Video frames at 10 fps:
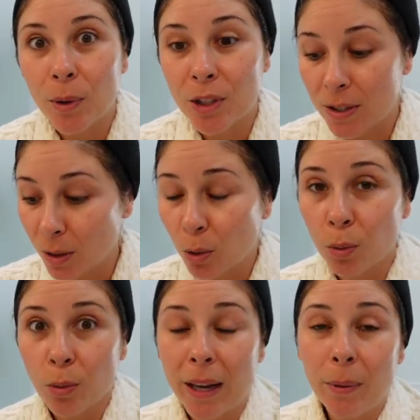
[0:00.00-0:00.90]
which is a
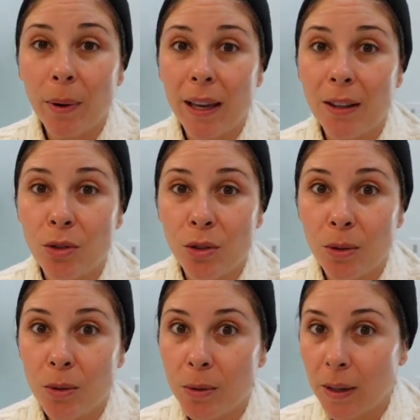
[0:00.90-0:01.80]
great way
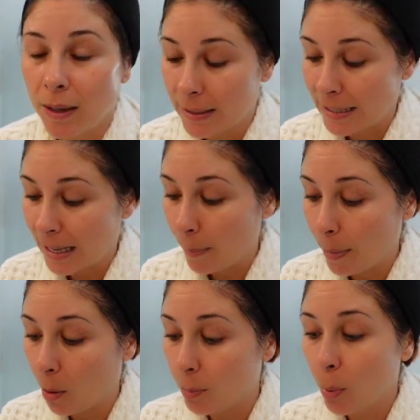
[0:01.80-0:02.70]
to zap
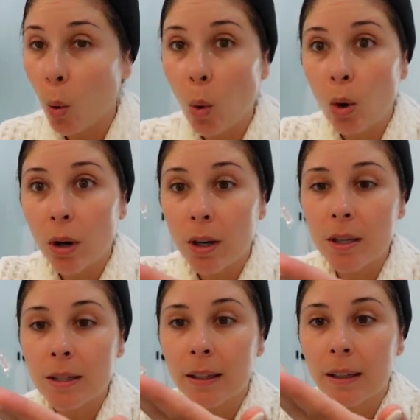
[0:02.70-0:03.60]
out pores.